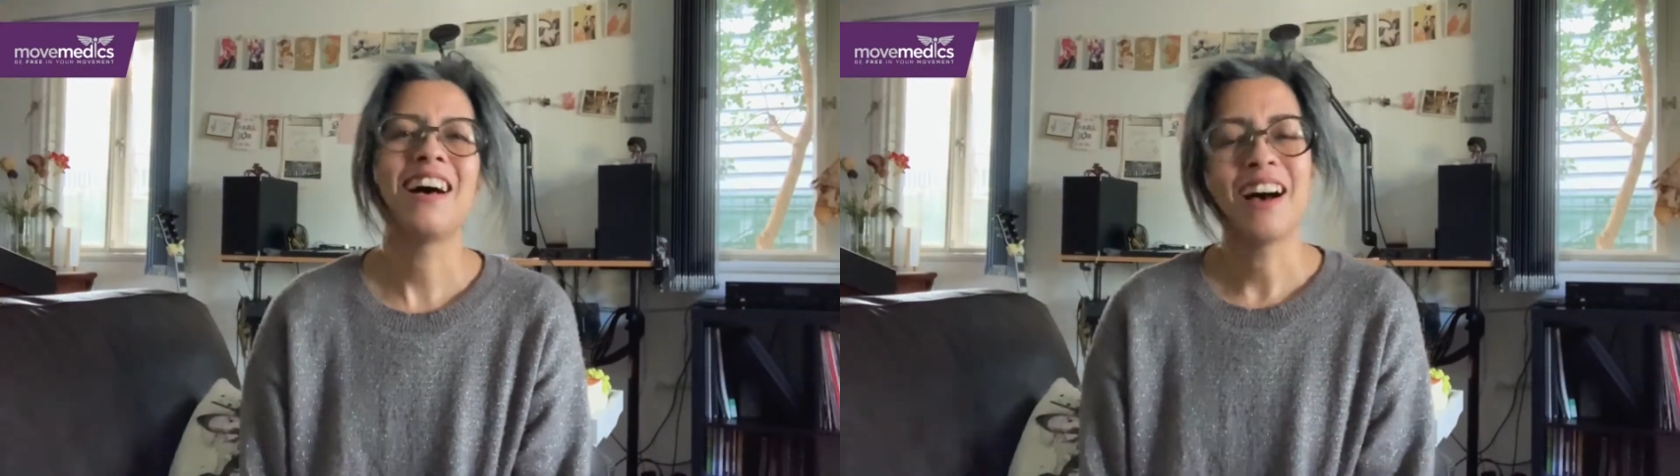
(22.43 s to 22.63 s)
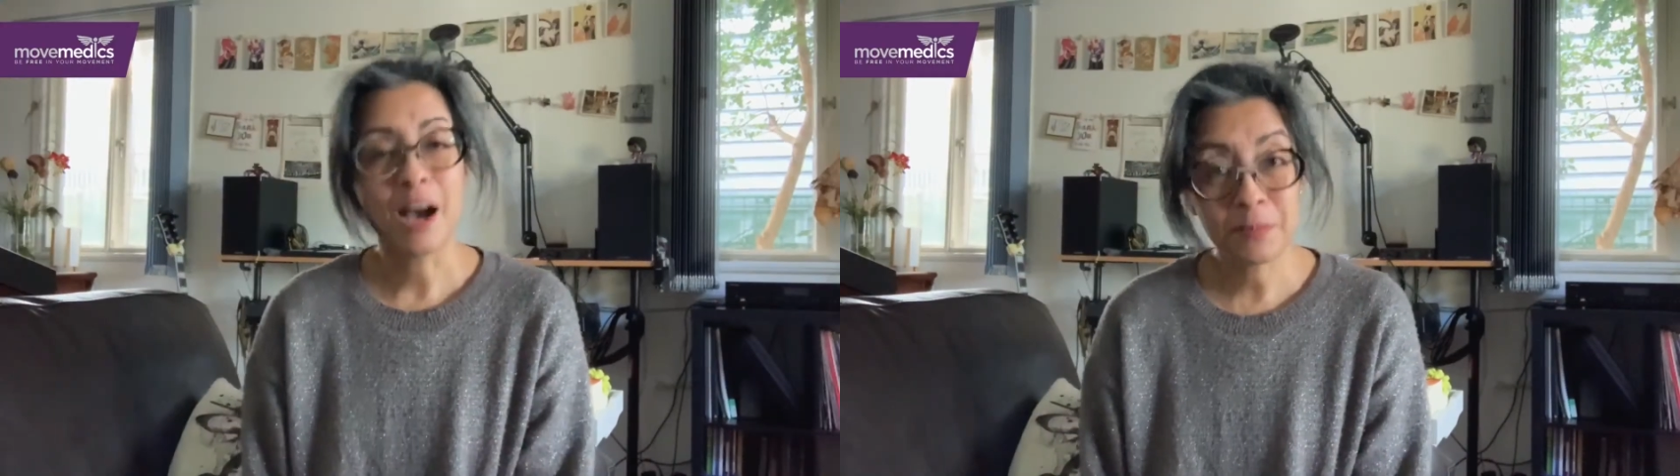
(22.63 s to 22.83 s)

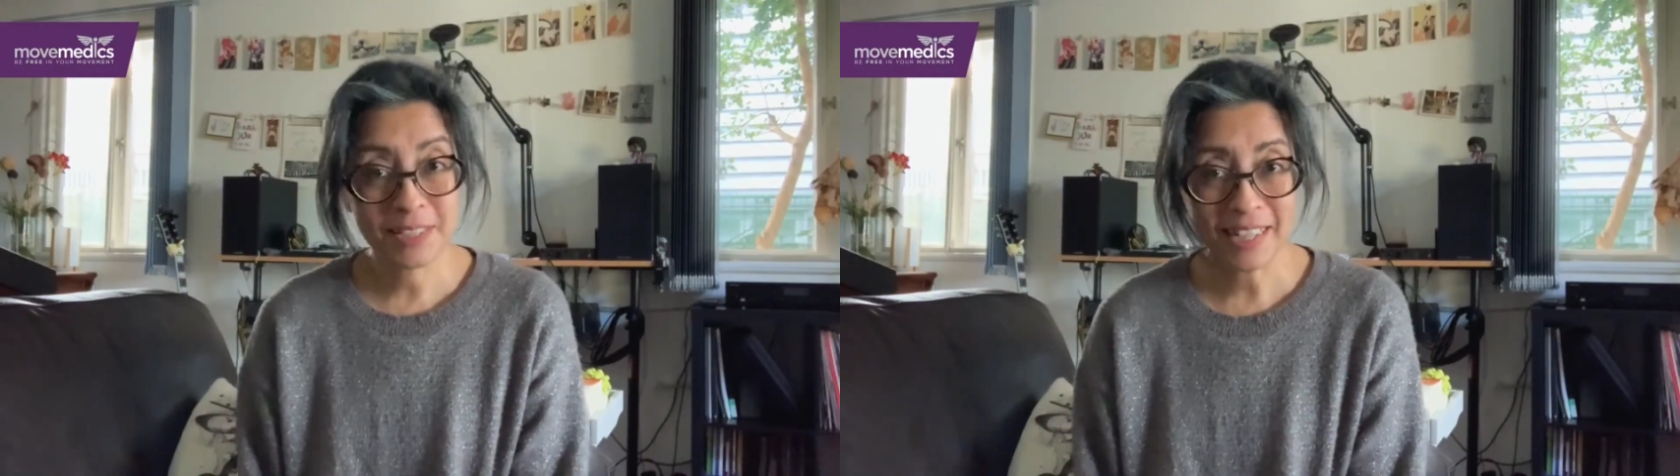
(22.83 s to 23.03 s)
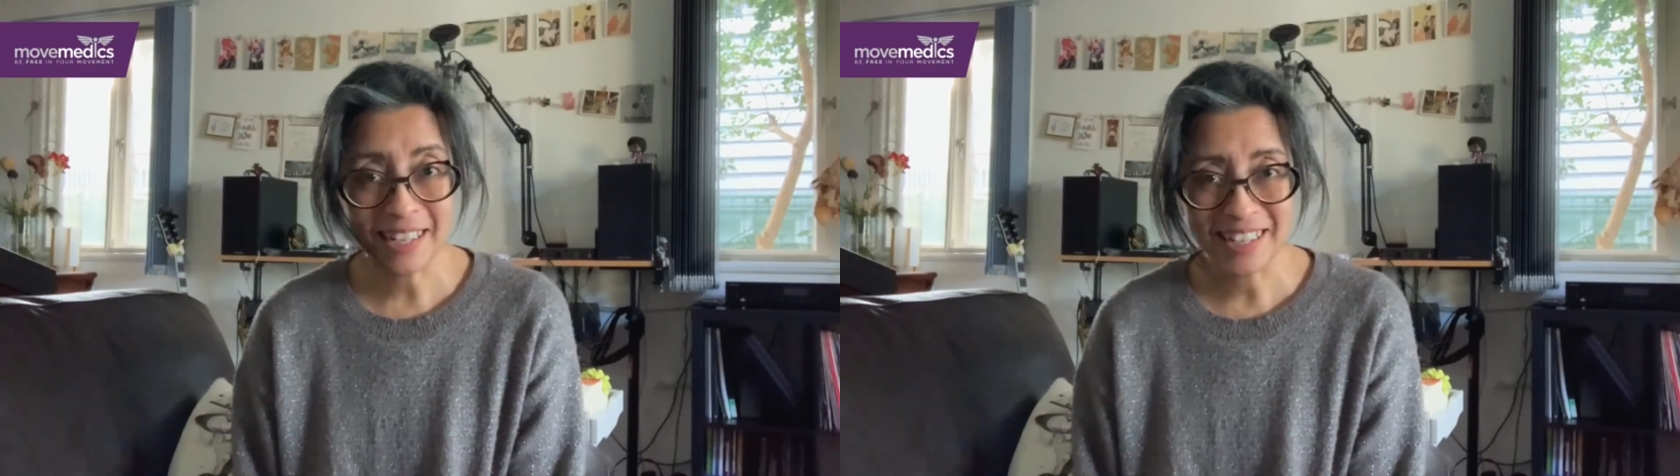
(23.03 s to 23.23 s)
I'm
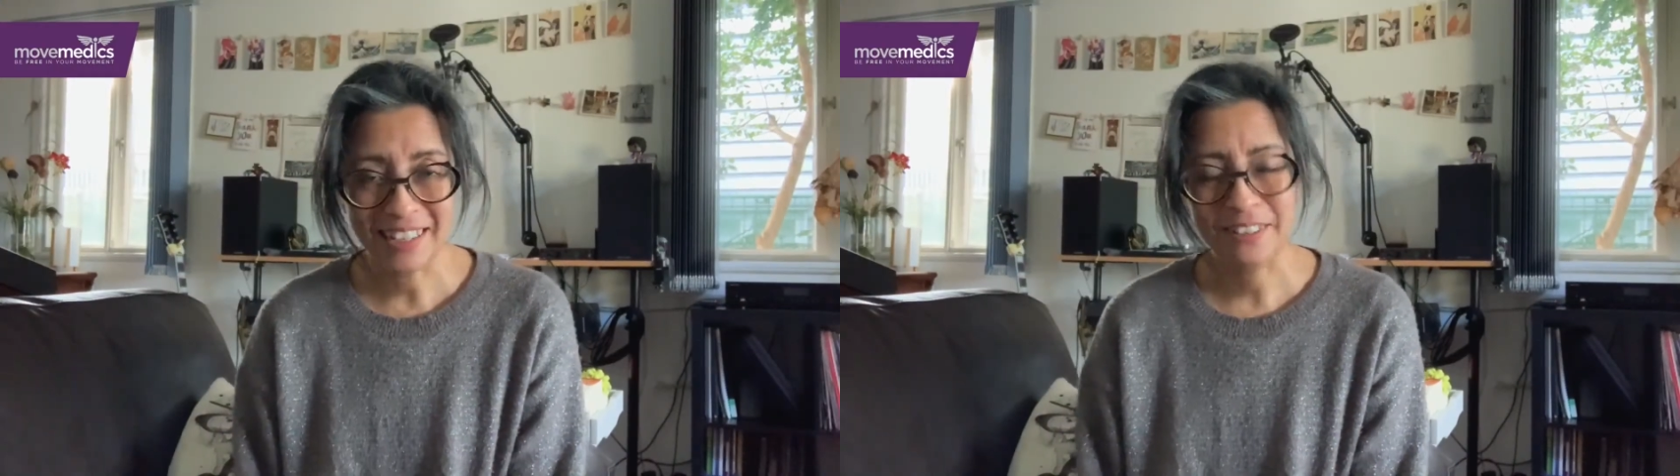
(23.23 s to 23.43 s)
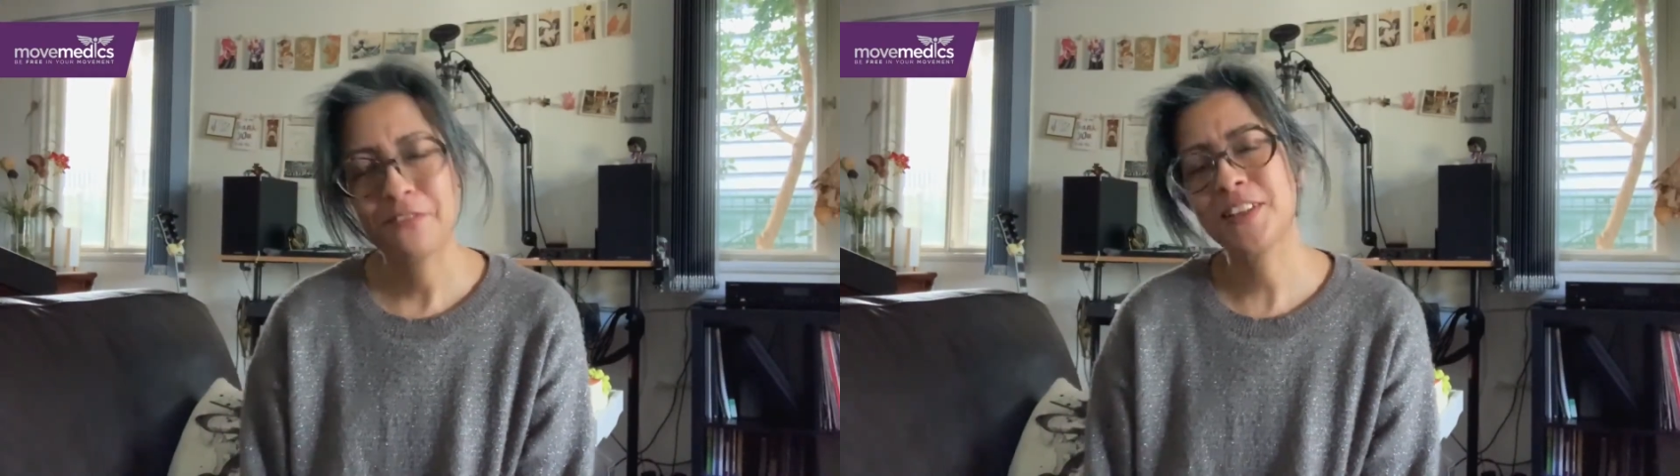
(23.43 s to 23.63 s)

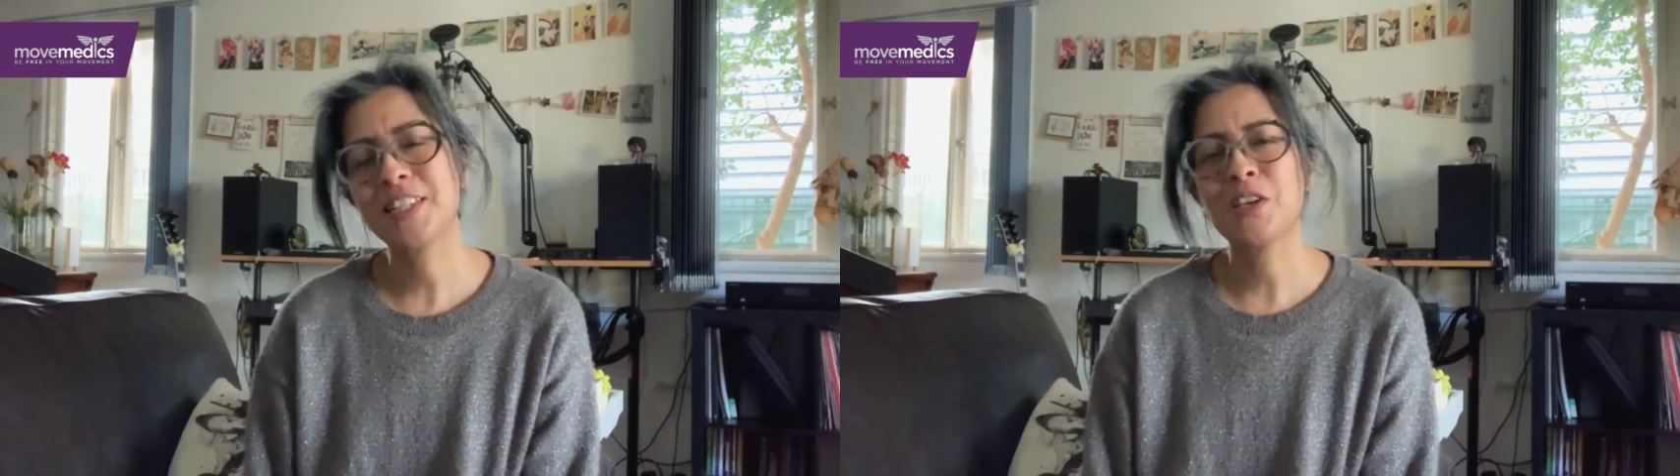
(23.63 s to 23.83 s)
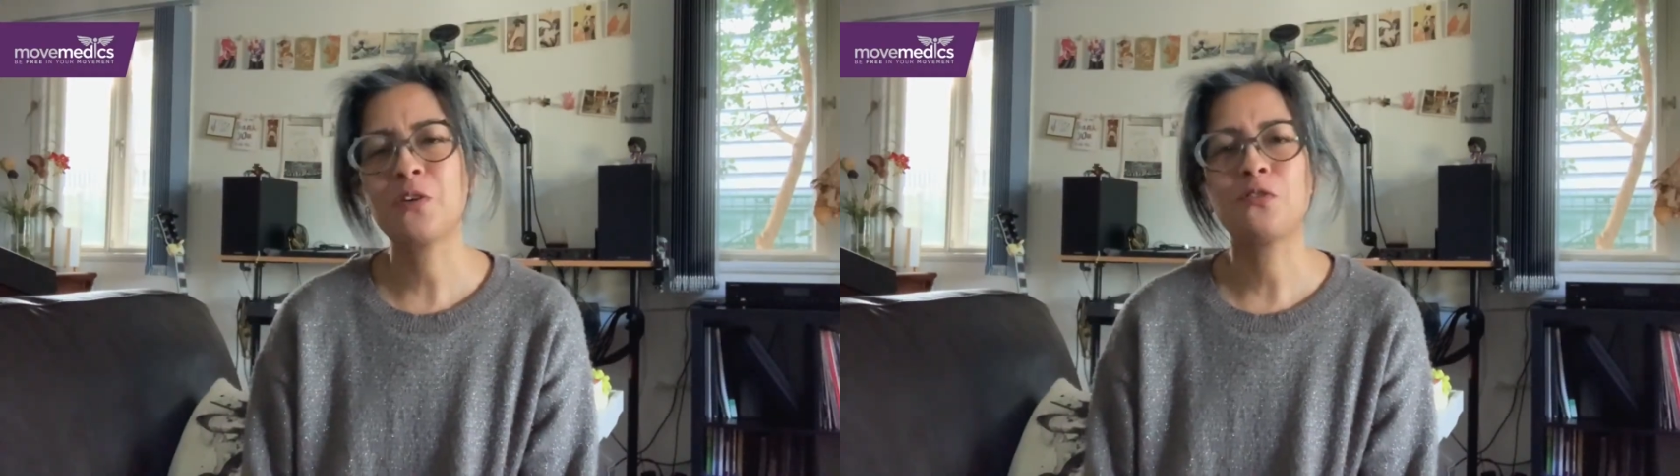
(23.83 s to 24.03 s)
Selina,
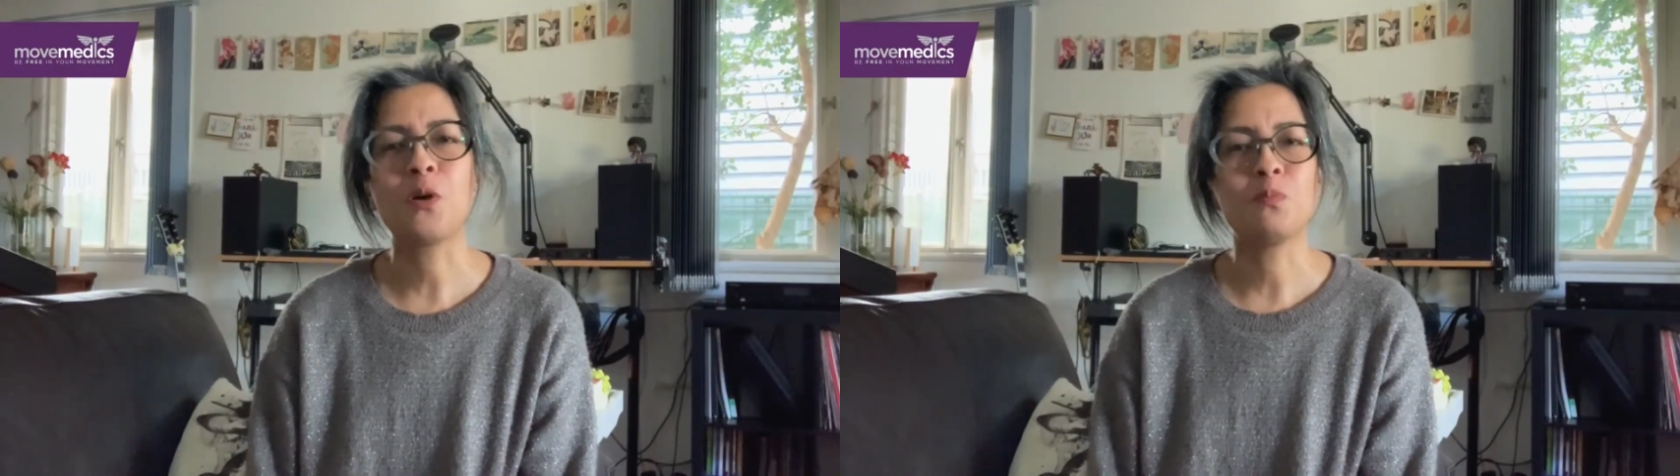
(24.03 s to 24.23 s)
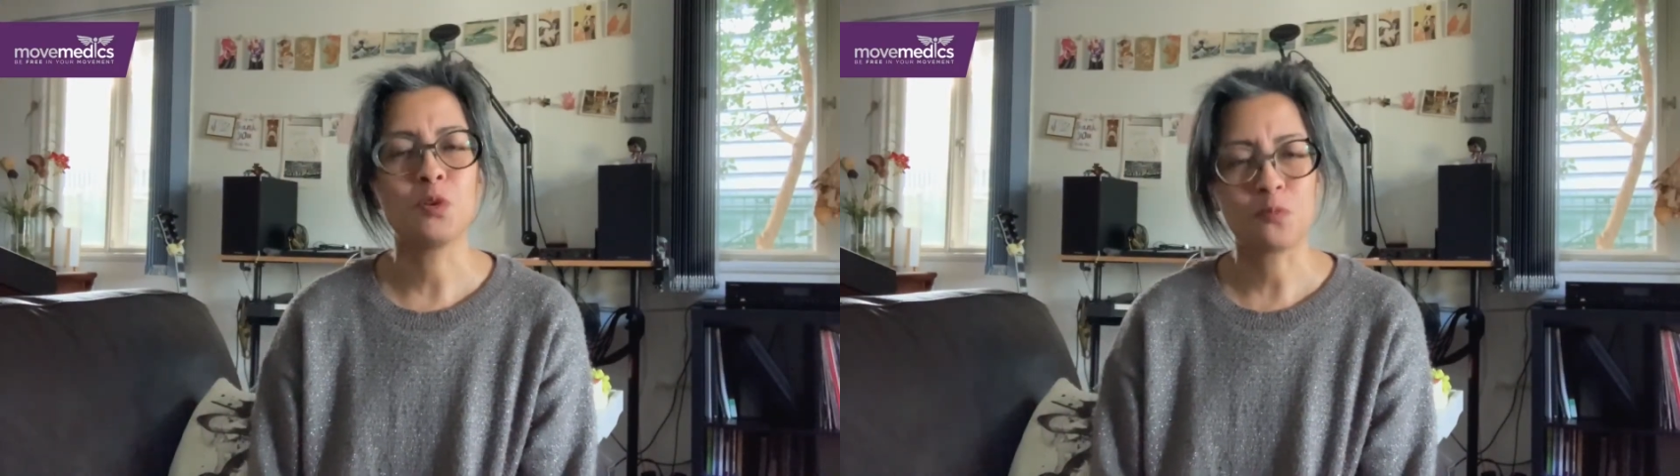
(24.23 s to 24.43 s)
physio
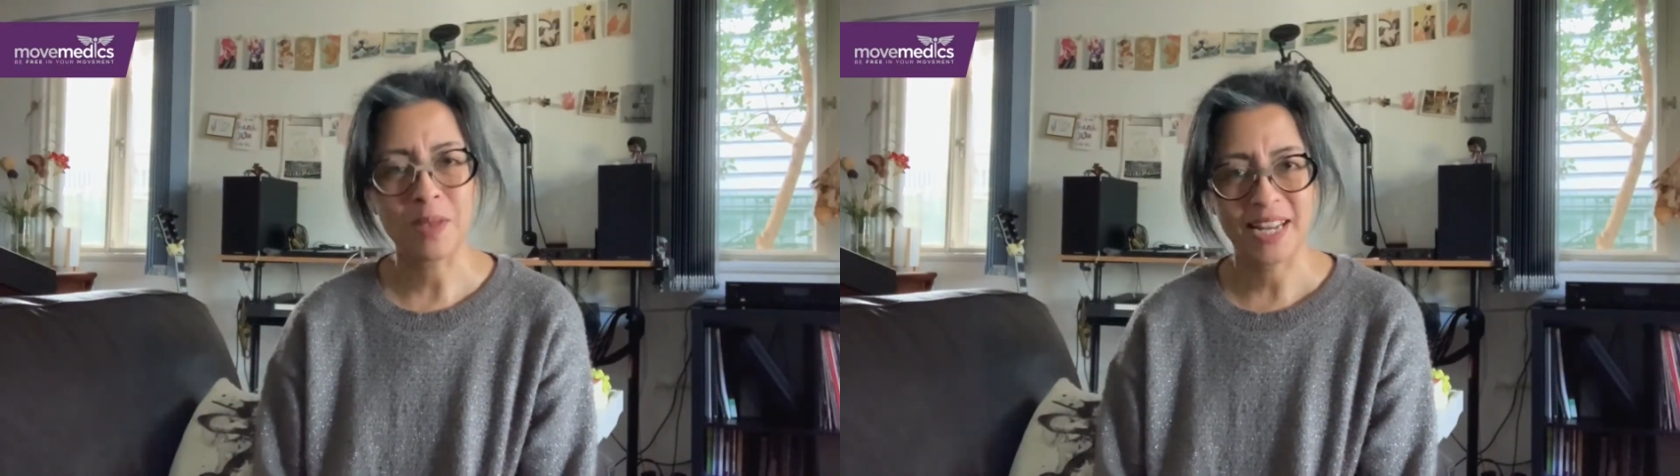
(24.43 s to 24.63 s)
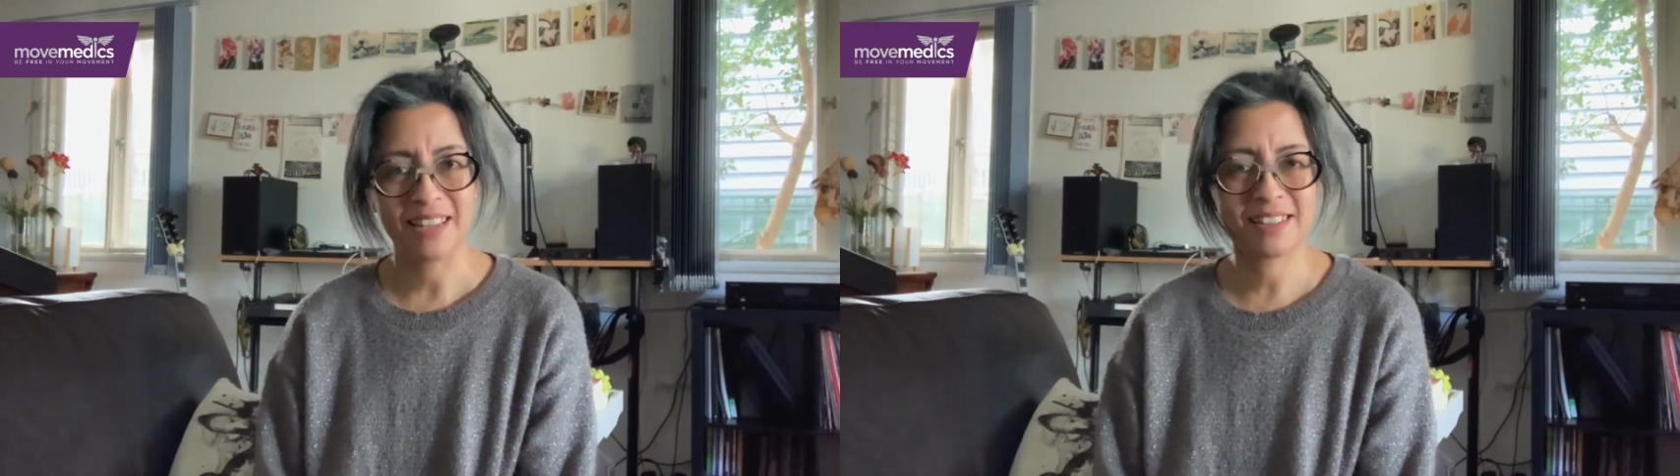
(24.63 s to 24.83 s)
from
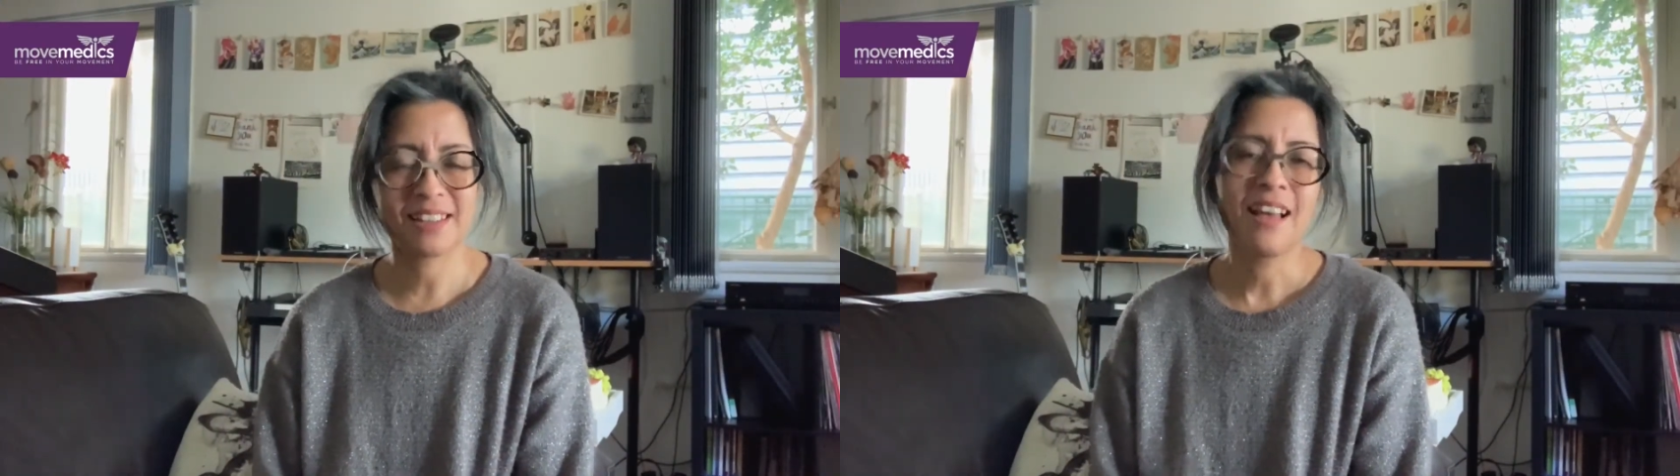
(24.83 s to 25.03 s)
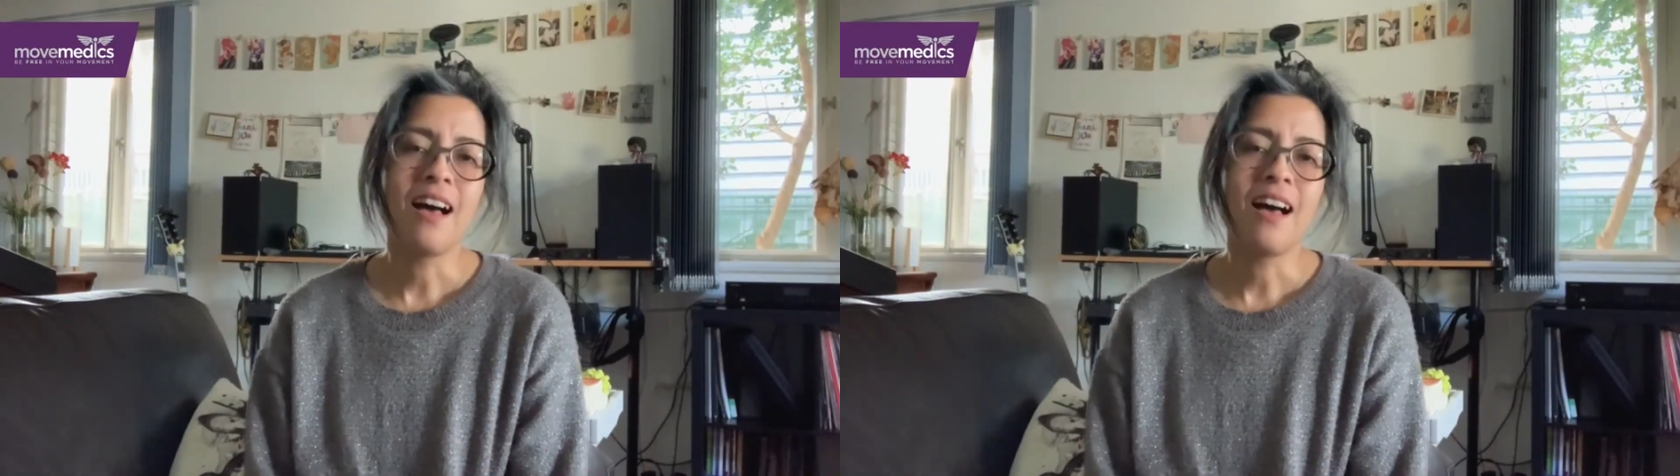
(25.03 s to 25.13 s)
MoveMedics.